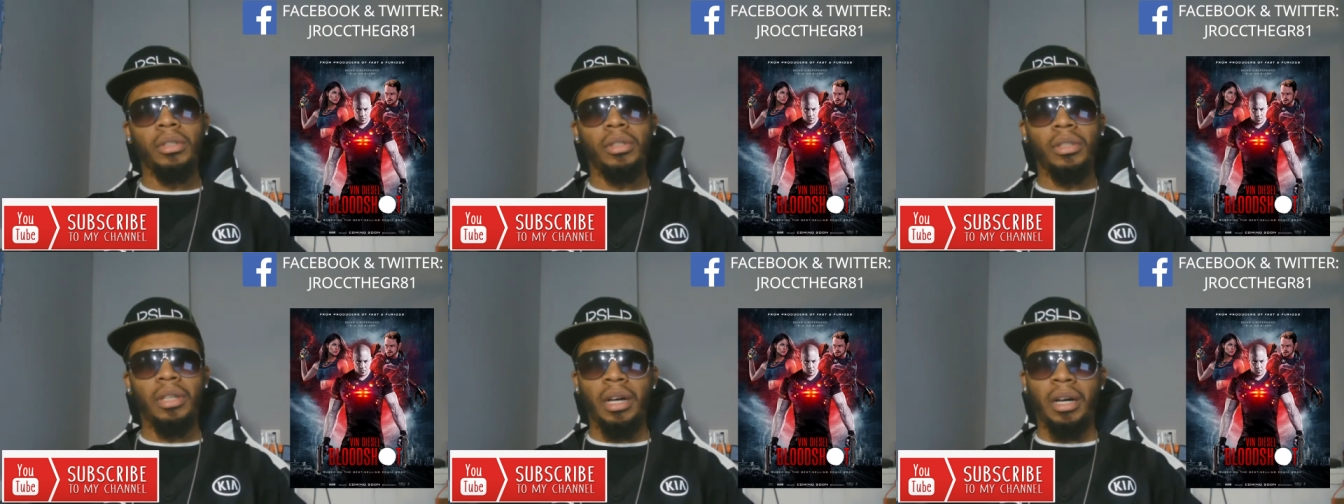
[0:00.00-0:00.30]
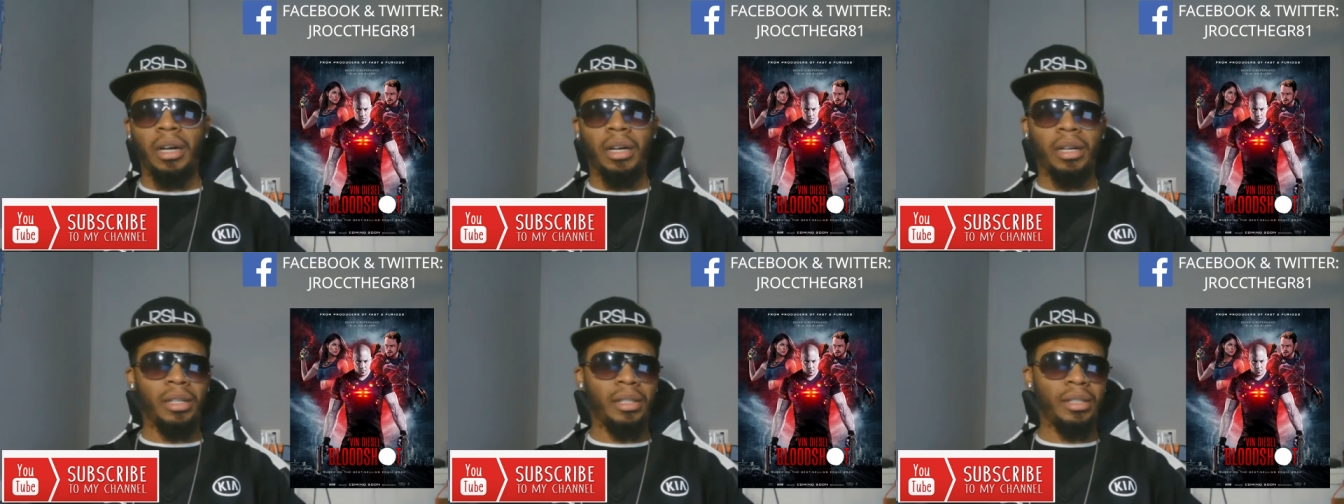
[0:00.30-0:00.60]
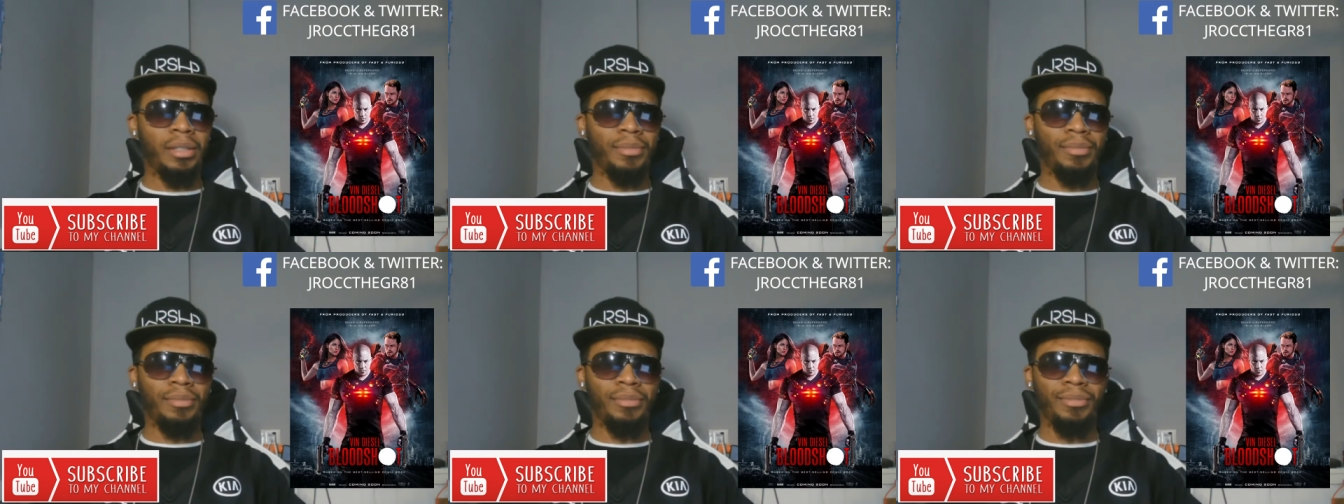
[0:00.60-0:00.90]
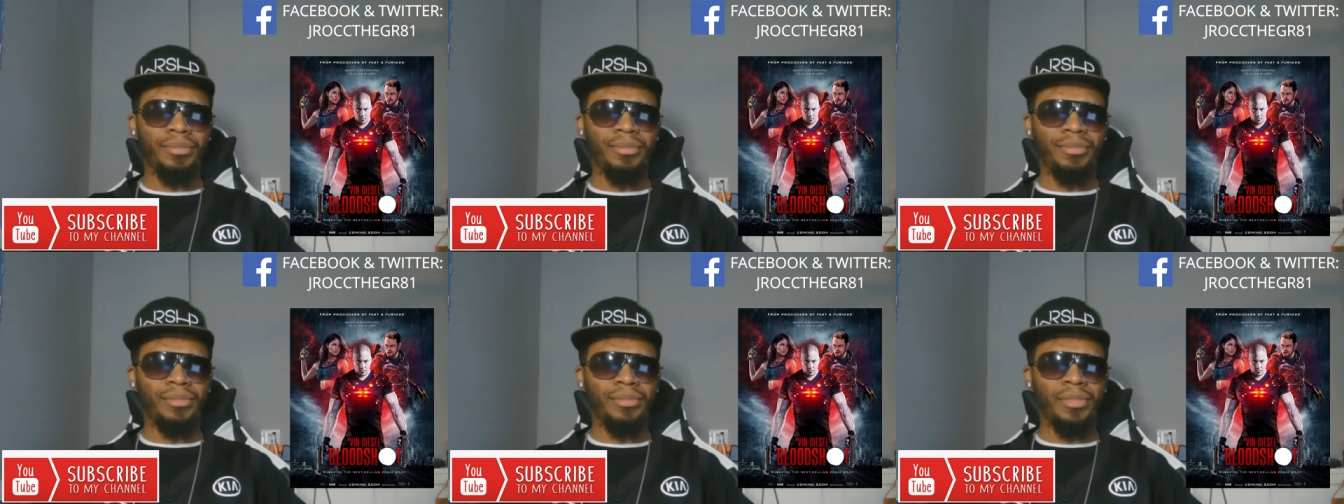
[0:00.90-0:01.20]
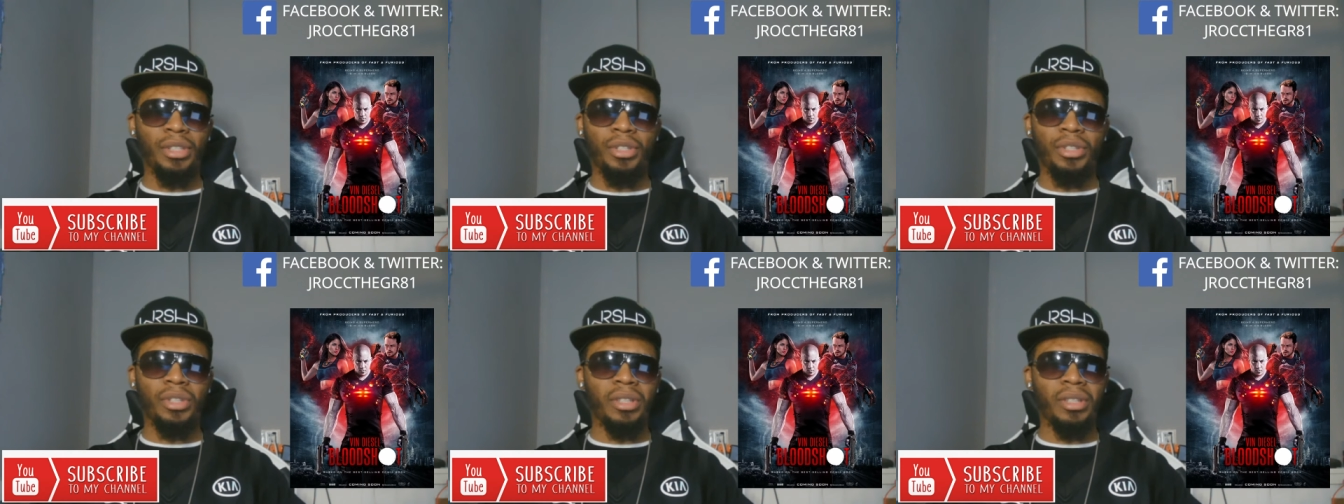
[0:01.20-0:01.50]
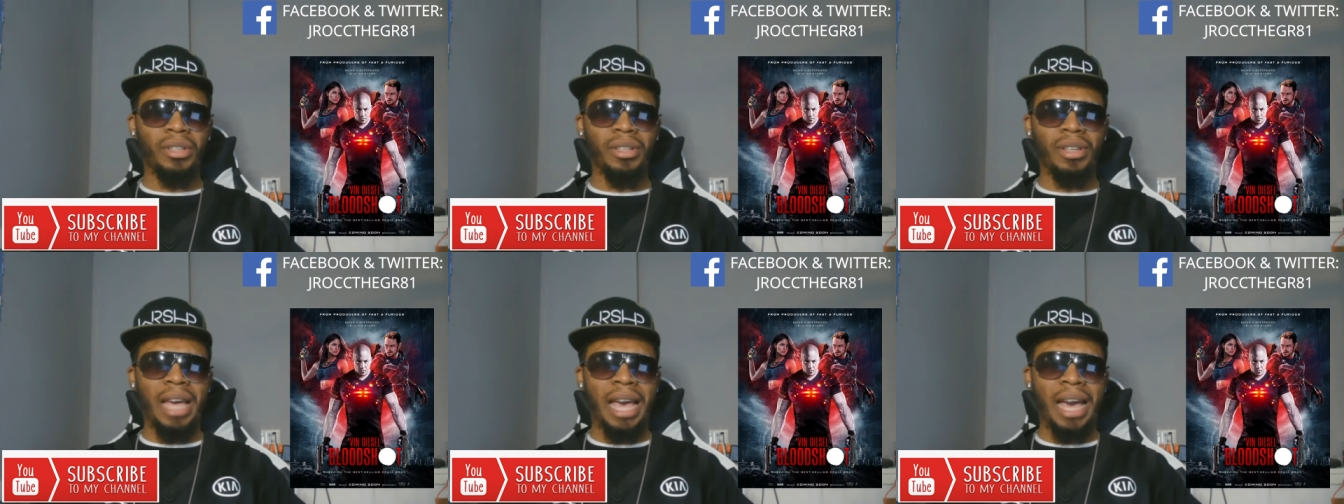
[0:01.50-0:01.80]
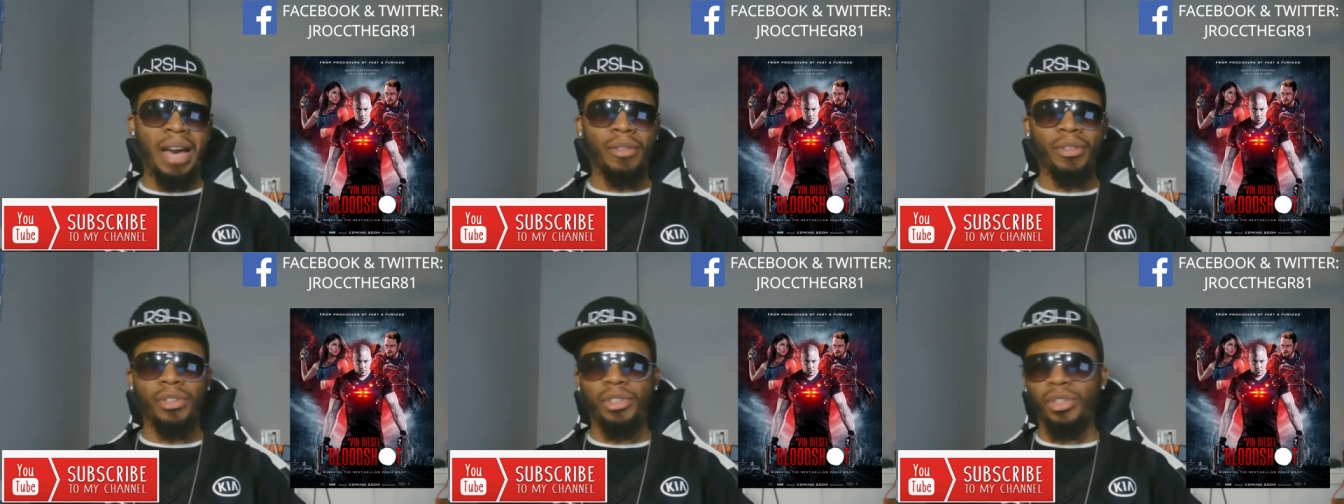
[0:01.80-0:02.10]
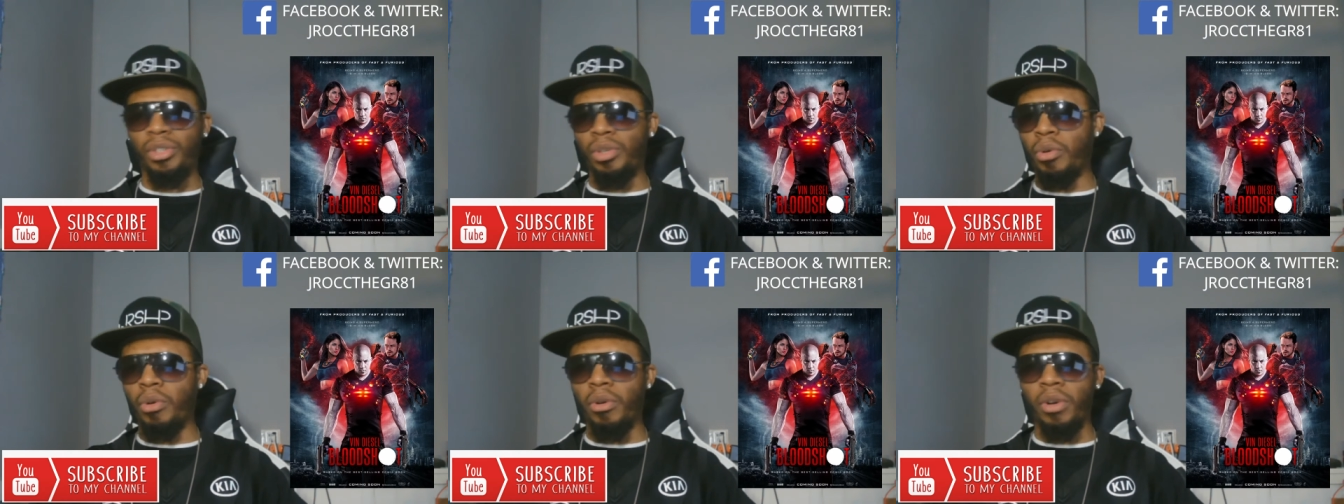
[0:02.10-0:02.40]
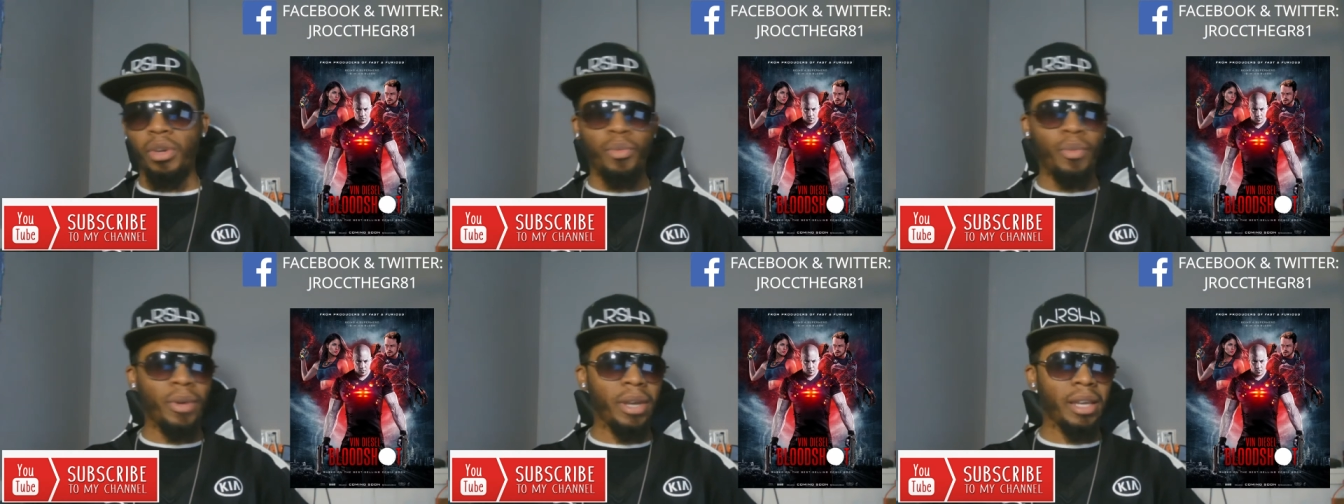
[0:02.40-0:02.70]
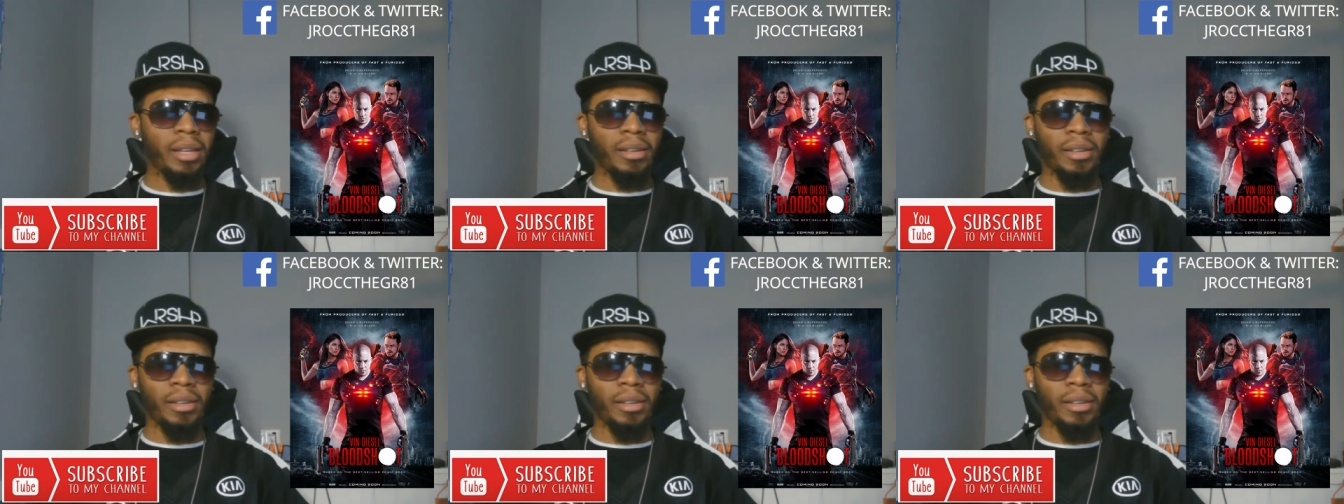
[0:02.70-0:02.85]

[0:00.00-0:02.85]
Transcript: Um, uh, how the story went